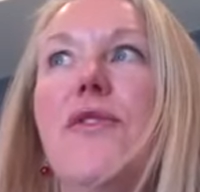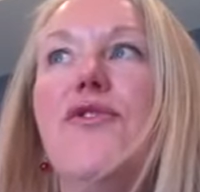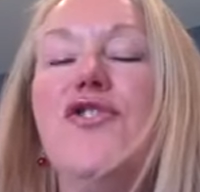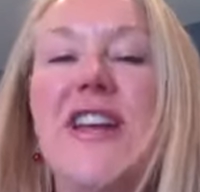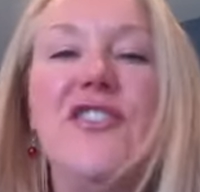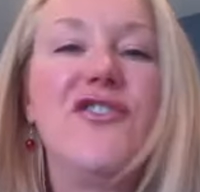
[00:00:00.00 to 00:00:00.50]

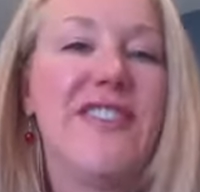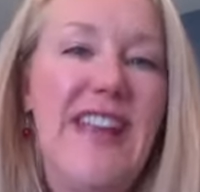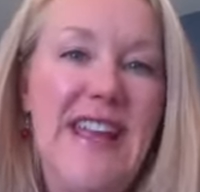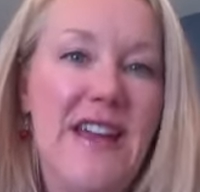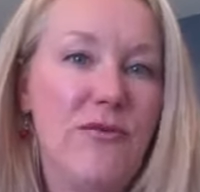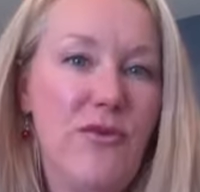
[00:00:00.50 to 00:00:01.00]
changes
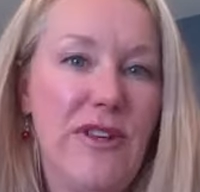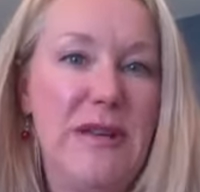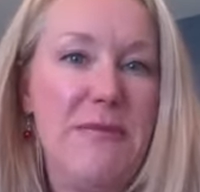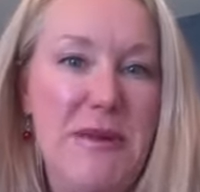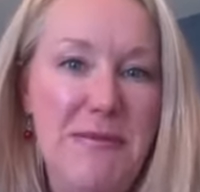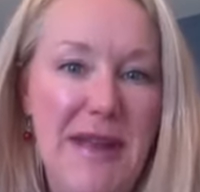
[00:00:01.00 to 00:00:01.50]
can't really
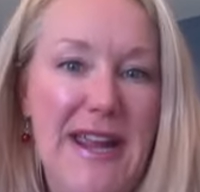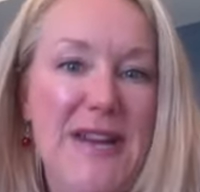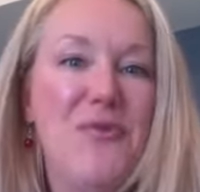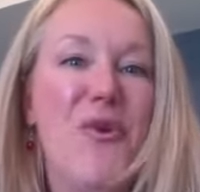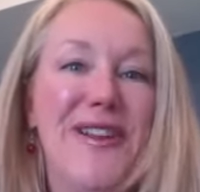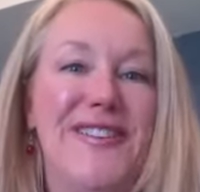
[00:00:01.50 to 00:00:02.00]
be made
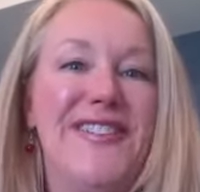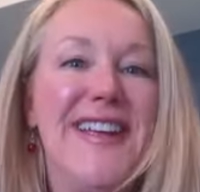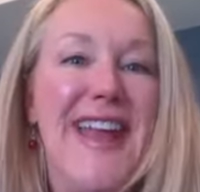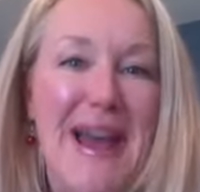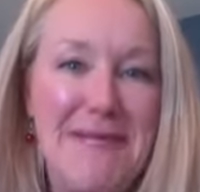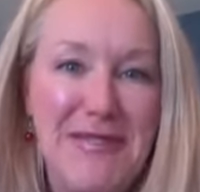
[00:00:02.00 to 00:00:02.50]
once
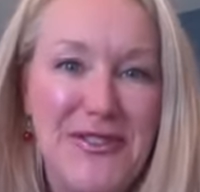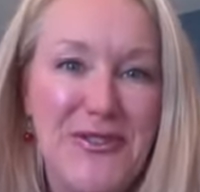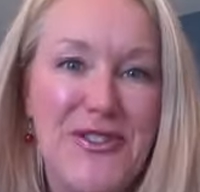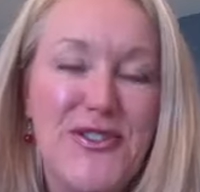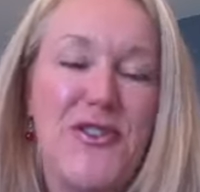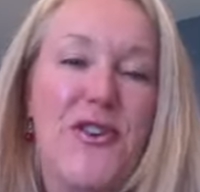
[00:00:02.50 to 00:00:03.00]
cabinets are
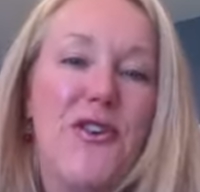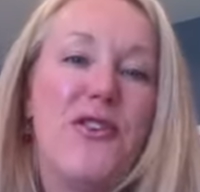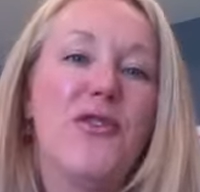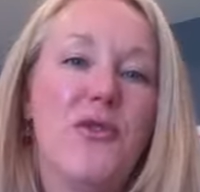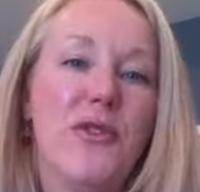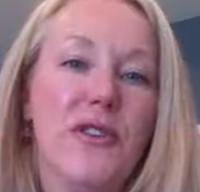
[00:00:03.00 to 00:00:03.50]
installed
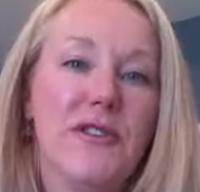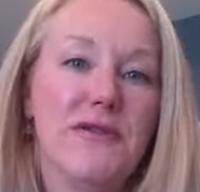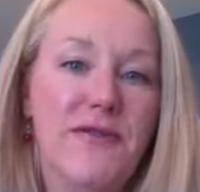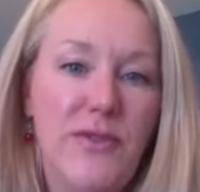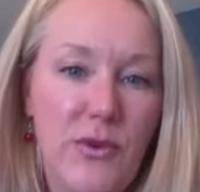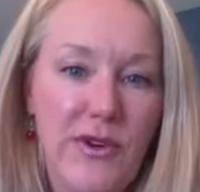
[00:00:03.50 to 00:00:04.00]
or
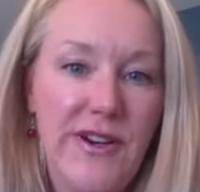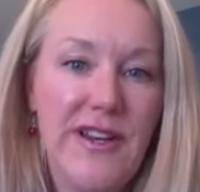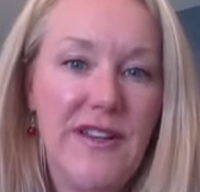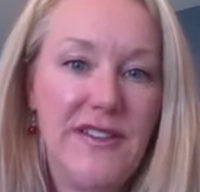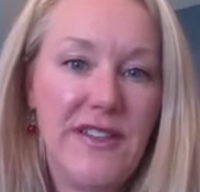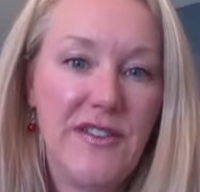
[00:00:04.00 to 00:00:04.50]

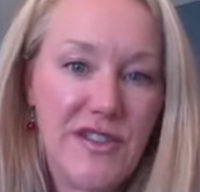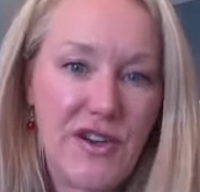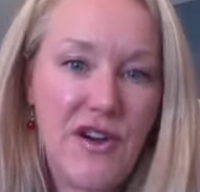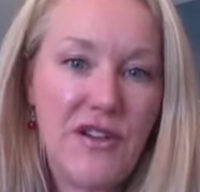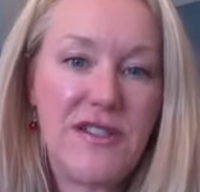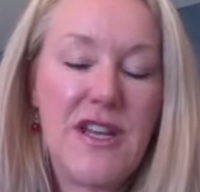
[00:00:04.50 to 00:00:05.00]
flooring's
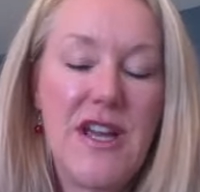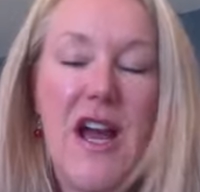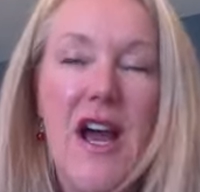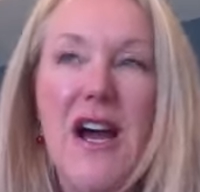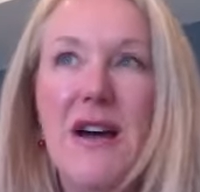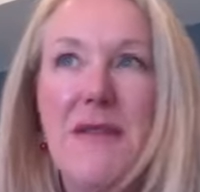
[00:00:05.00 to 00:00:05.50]
installed.
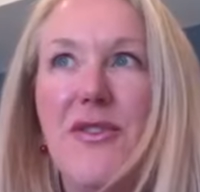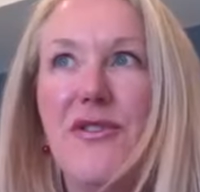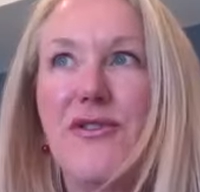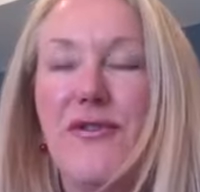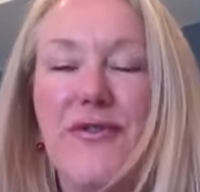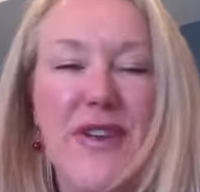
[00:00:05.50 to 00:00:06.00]

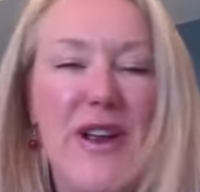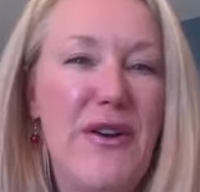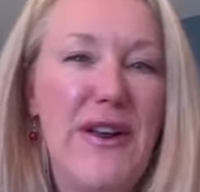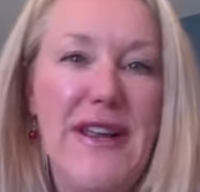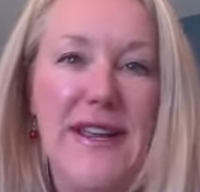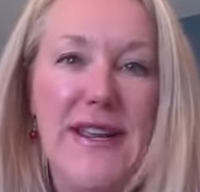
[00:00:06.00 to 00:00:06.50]
There's a
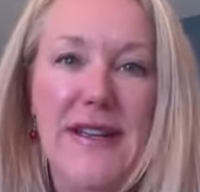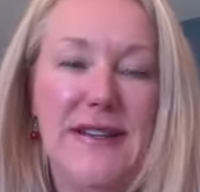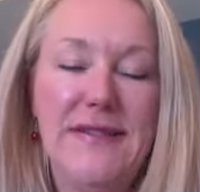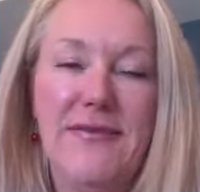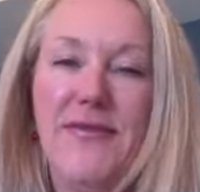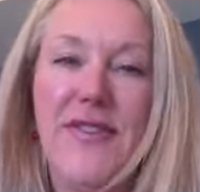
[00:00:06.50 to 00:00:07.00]
very,
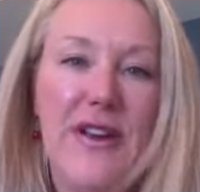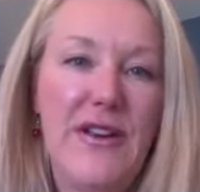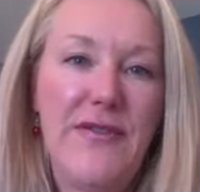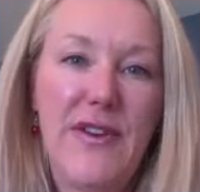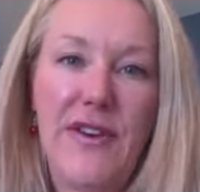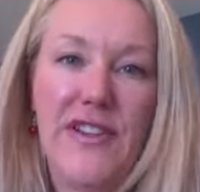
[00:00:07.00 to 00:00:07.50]
very,
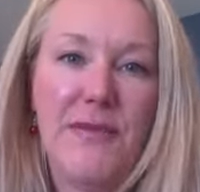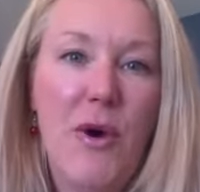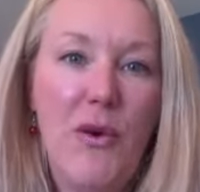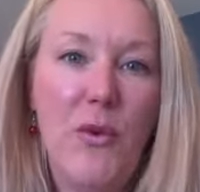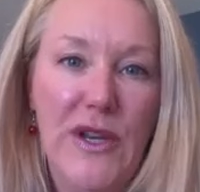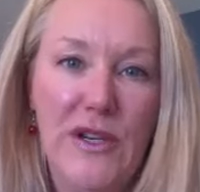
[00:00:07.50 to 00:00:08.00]
very
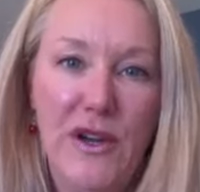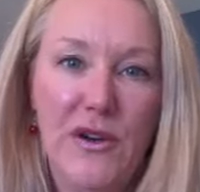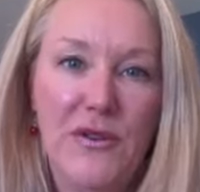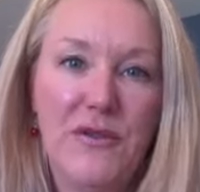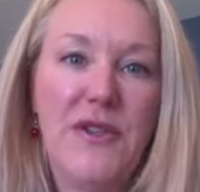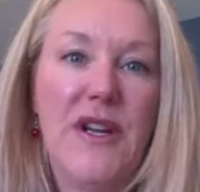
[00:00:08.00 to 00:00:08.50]
small
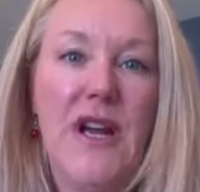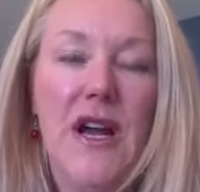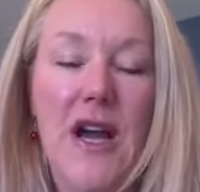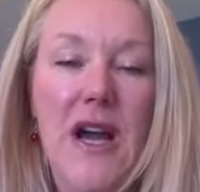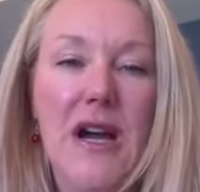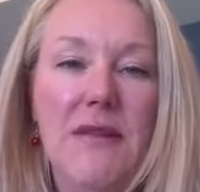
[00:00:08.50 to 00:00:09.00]
window
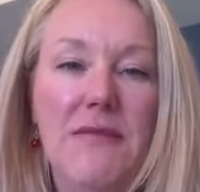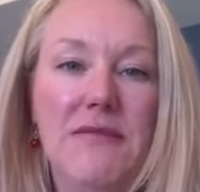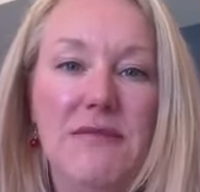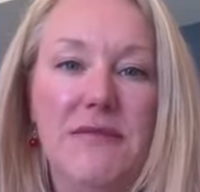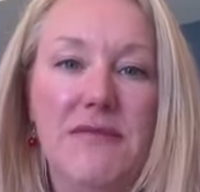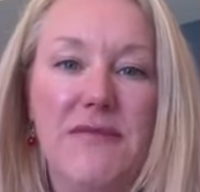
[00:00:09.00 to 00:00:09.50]

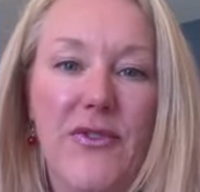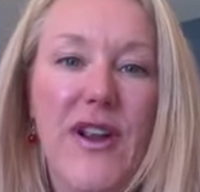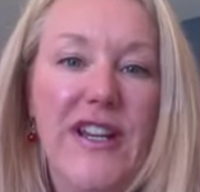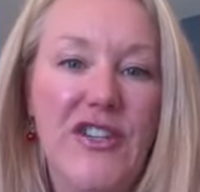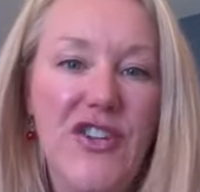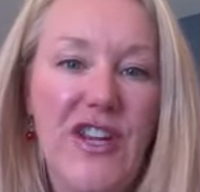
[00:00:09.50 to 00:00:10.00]
for
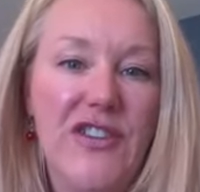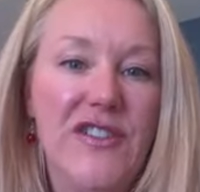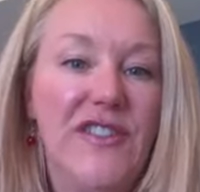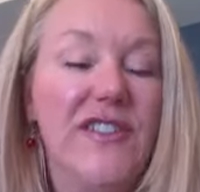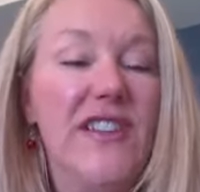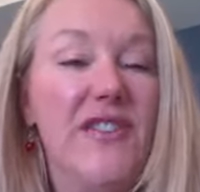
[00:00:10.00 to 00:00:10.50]
any changes
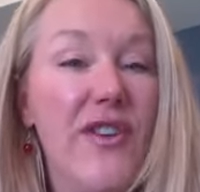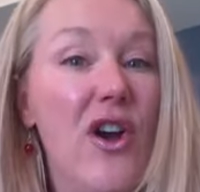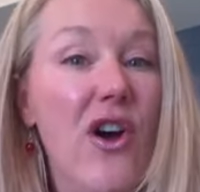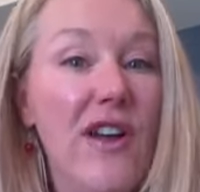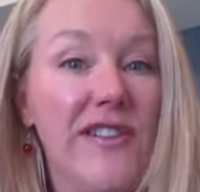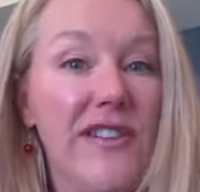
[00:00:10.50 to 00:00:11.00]
because it's very
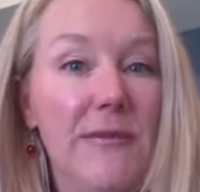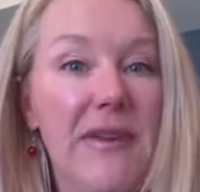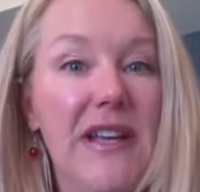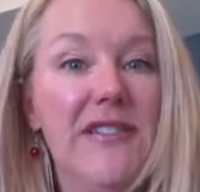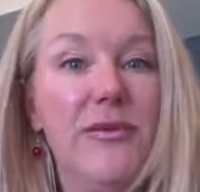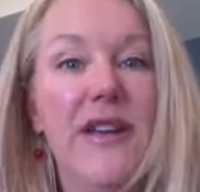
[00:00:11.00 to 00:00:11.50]
costly
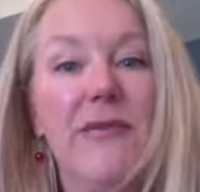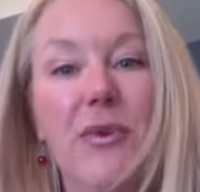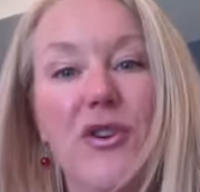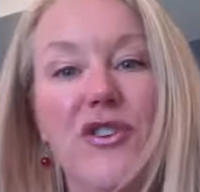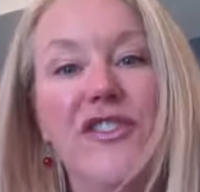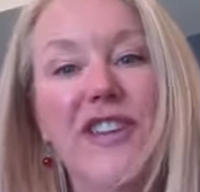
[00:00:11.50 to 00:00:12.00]
because we have
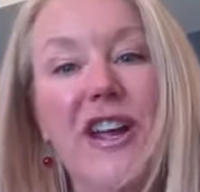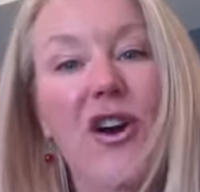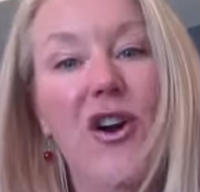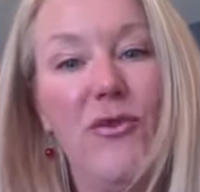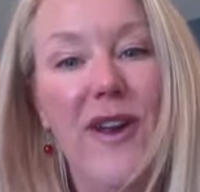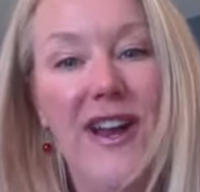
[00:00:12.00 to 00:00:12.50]
purchasing
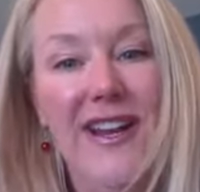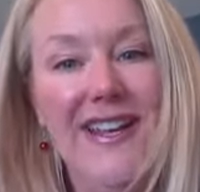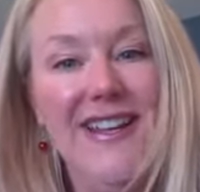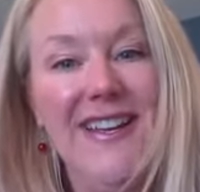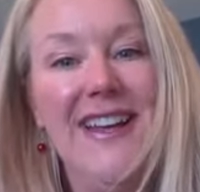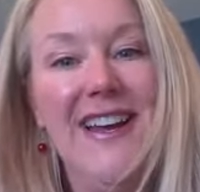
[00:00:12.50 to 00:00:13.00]
already,